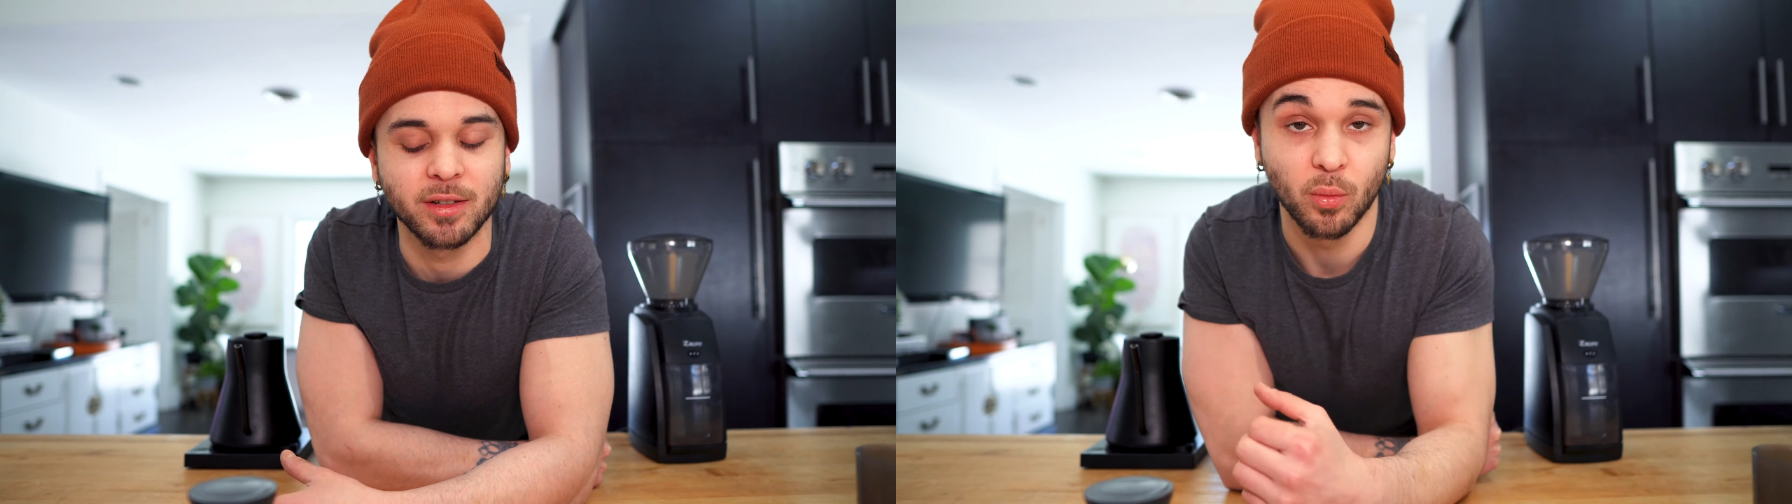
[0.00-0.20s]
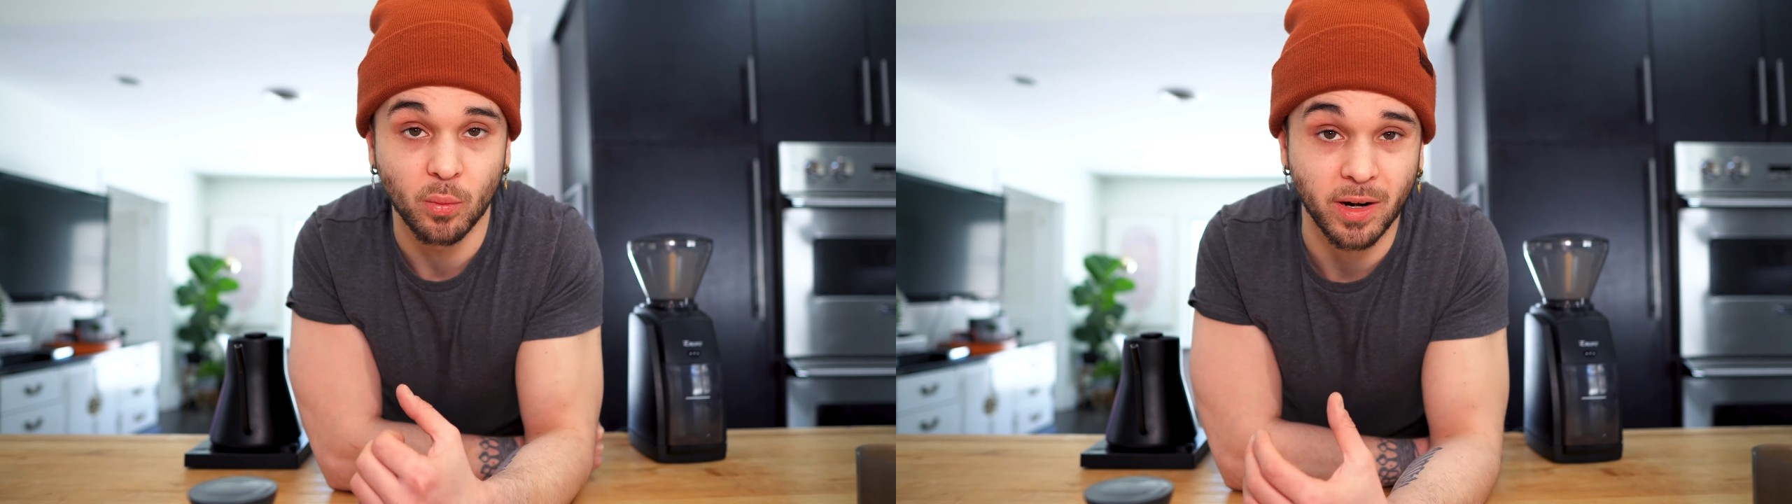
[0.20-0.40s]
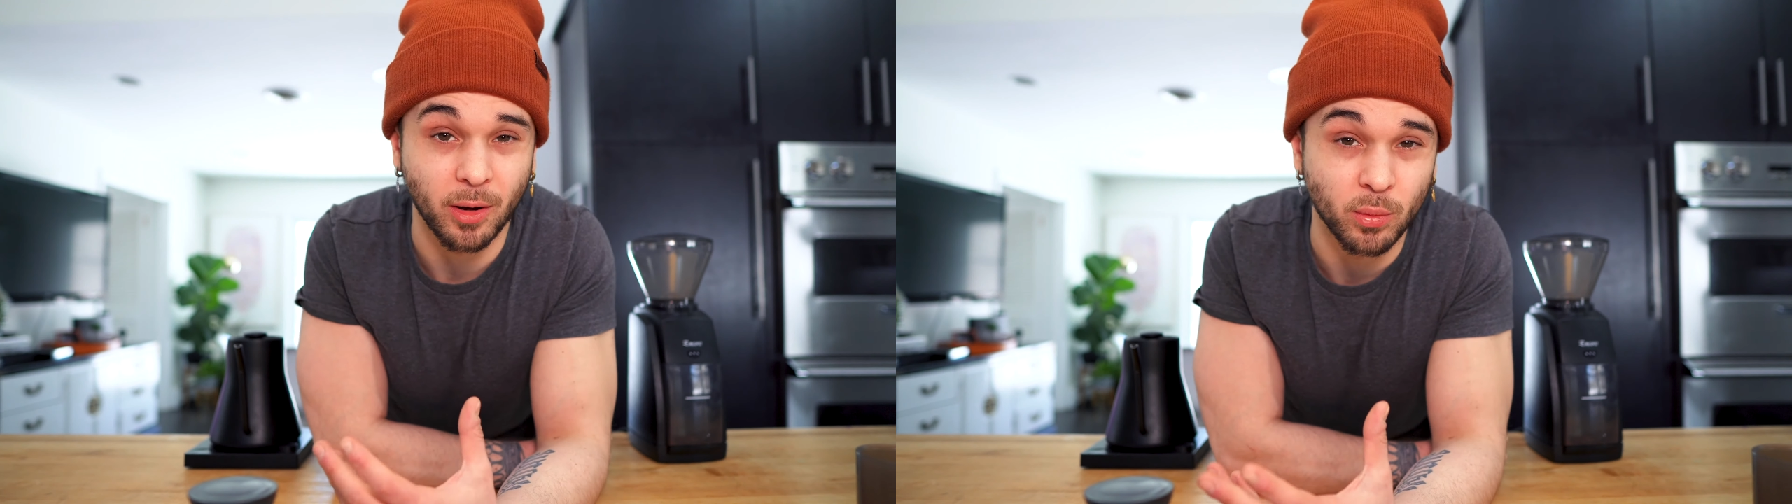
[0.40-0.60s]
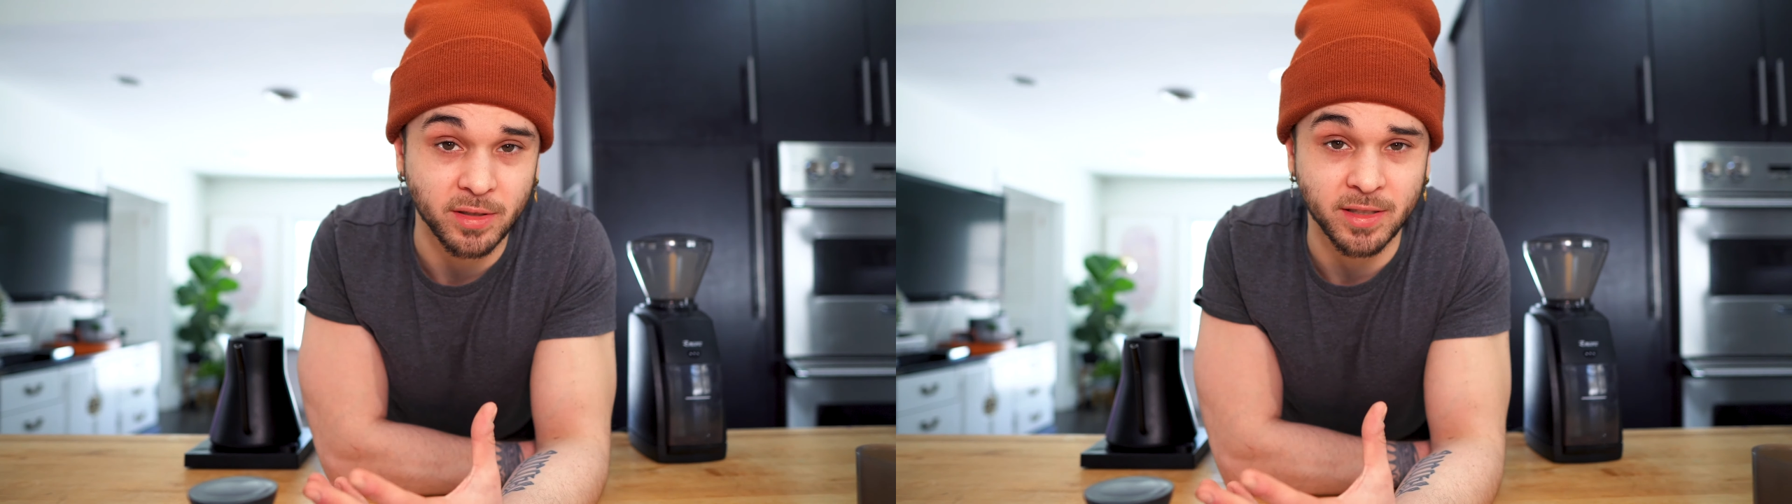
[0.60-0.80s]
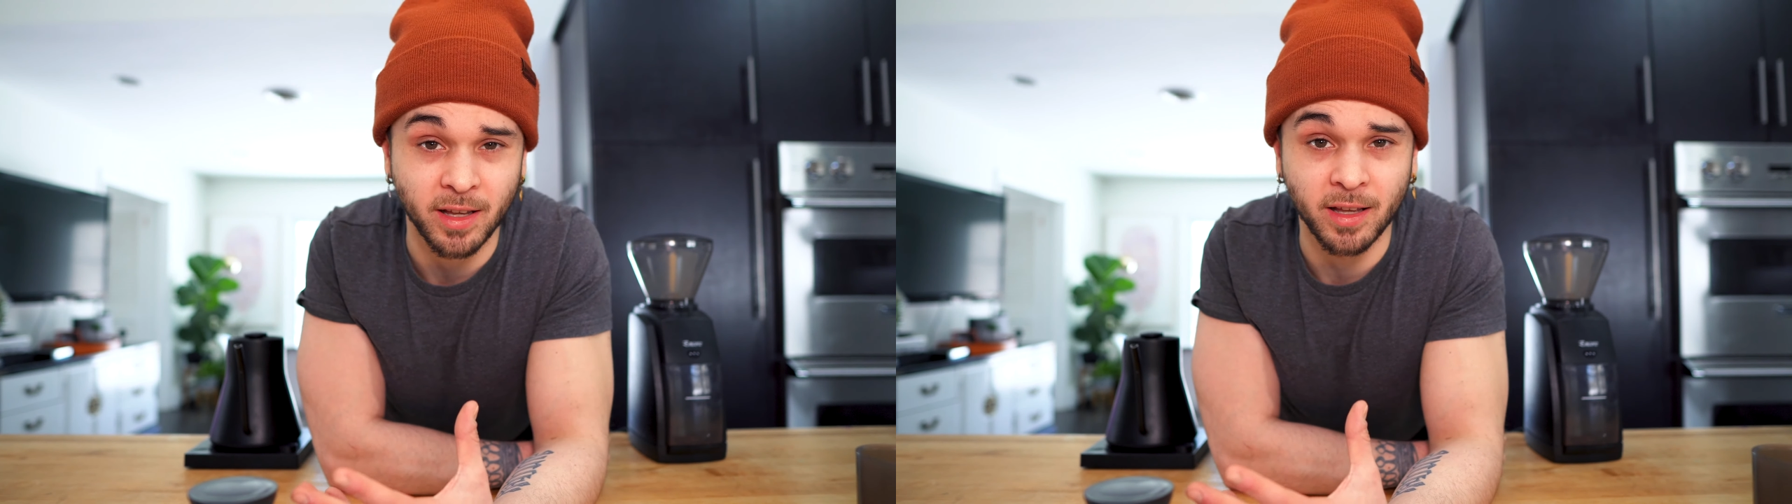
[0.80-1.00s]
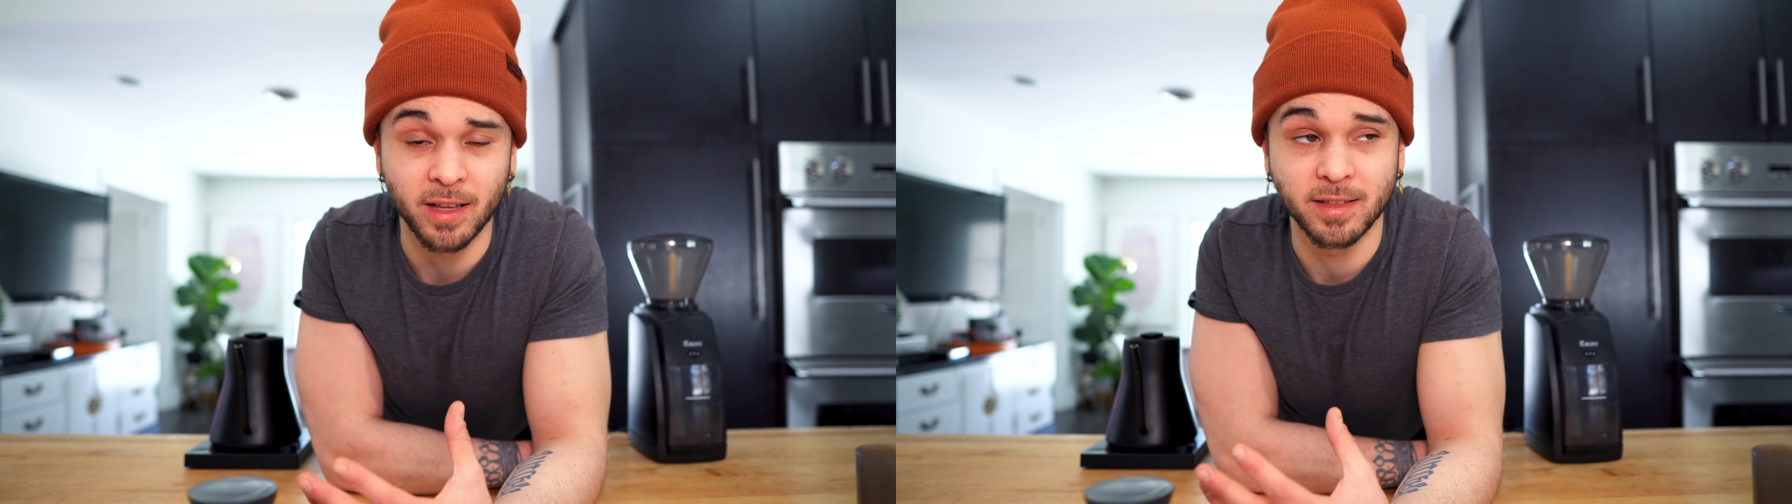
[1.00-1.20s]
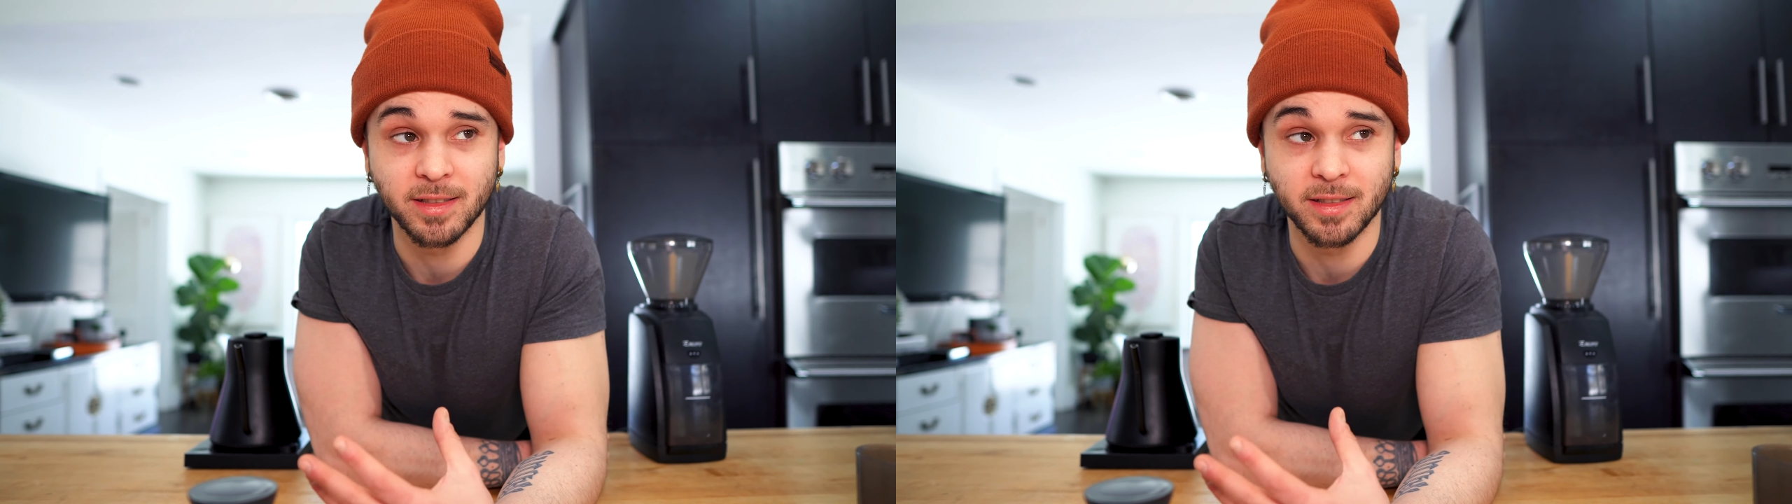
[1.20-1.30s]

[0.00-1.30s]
But what I will say is